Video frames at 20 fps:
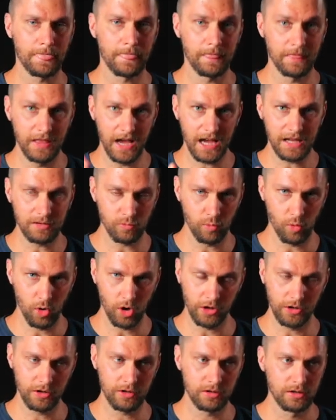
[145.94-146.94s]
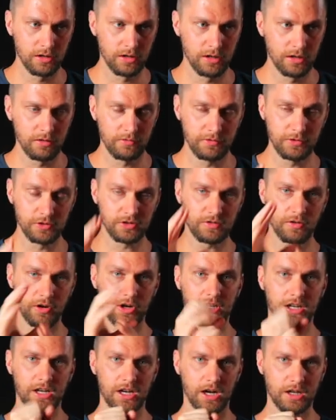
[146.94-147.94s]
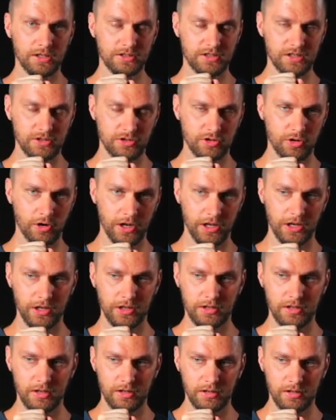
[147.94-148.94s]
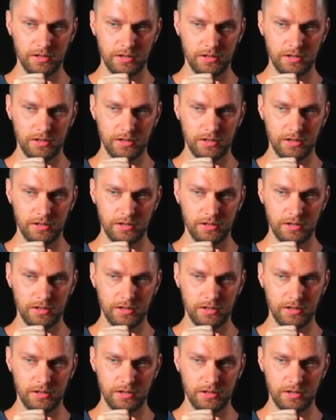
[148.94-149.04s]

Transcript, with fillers: That one feels very concentrated,